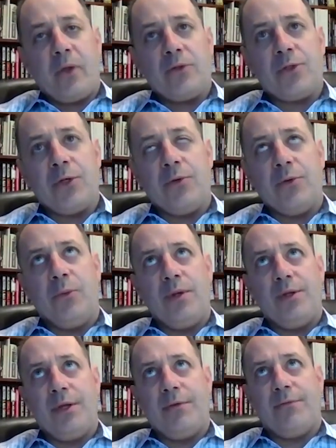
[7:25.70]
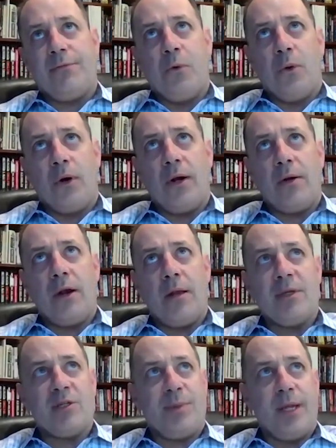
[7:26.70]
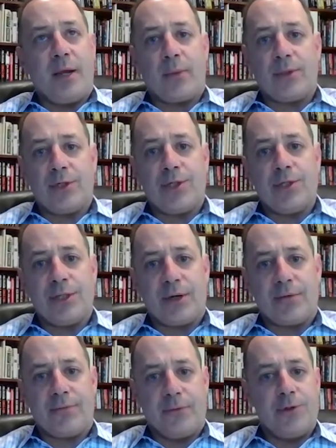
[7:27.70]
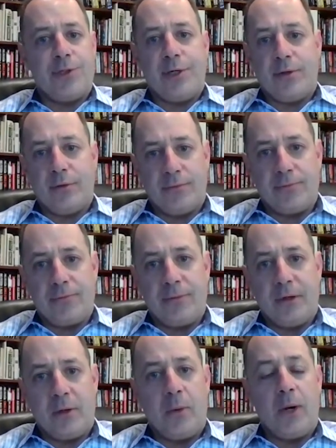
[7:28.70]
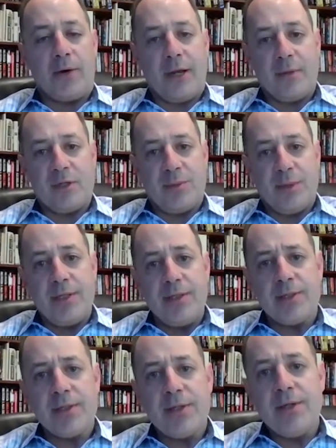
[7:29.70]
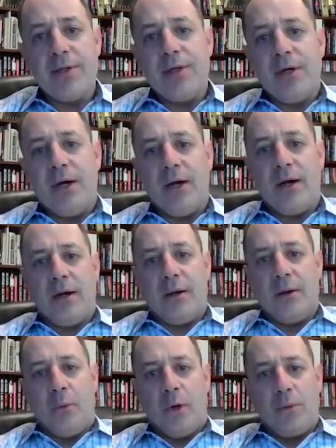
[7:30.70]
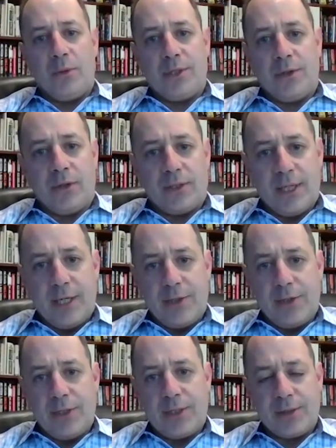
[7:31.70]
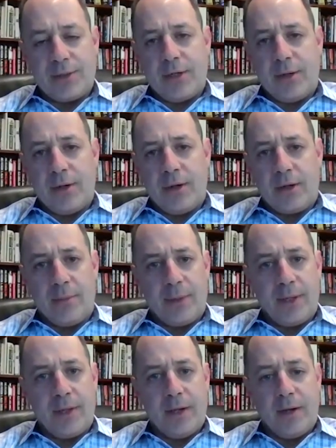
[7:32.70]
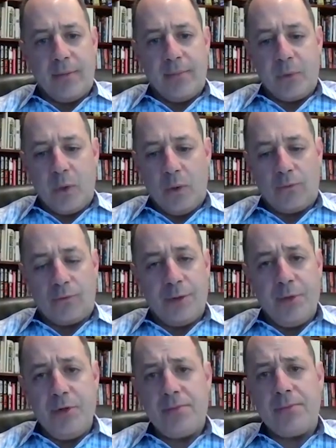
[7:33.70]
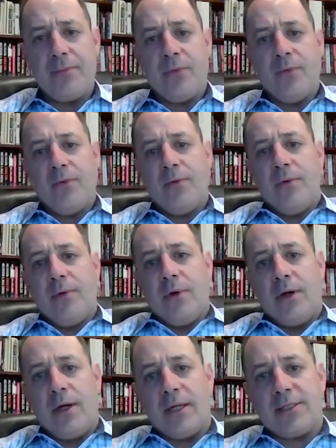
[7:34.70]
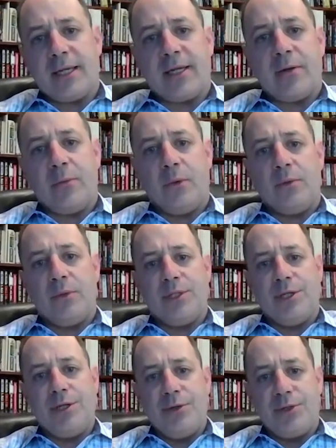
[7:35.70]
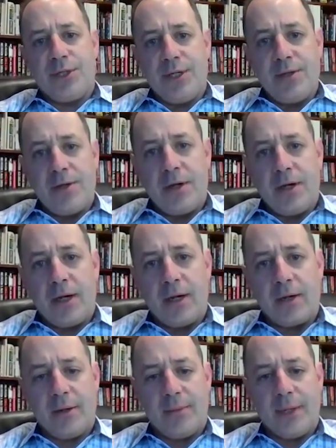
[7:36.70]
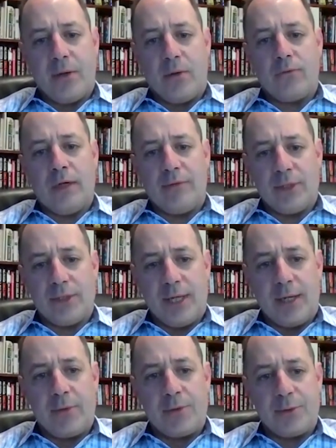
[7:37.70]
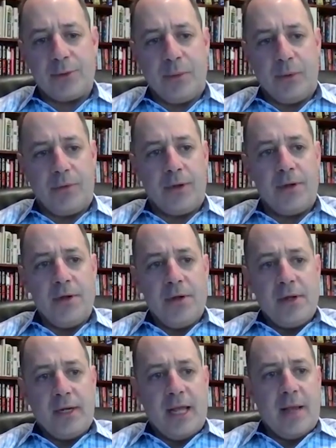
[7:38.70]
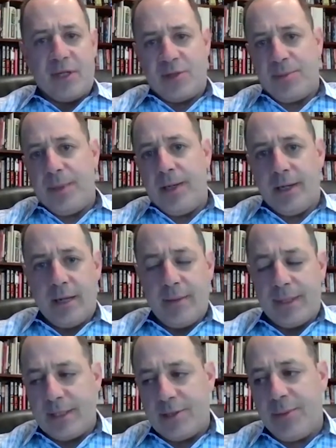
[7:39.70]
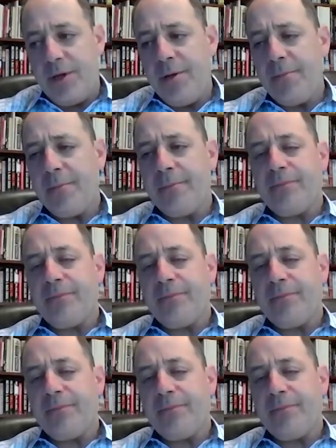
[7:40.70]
So we did 4 MSP acquisitions in our first year of acquiring MSPs. One was in Los Angeles, a company called Reboot. Second one was in Houston, a company called RevelSec, which was both a kind of MSP and MSSP.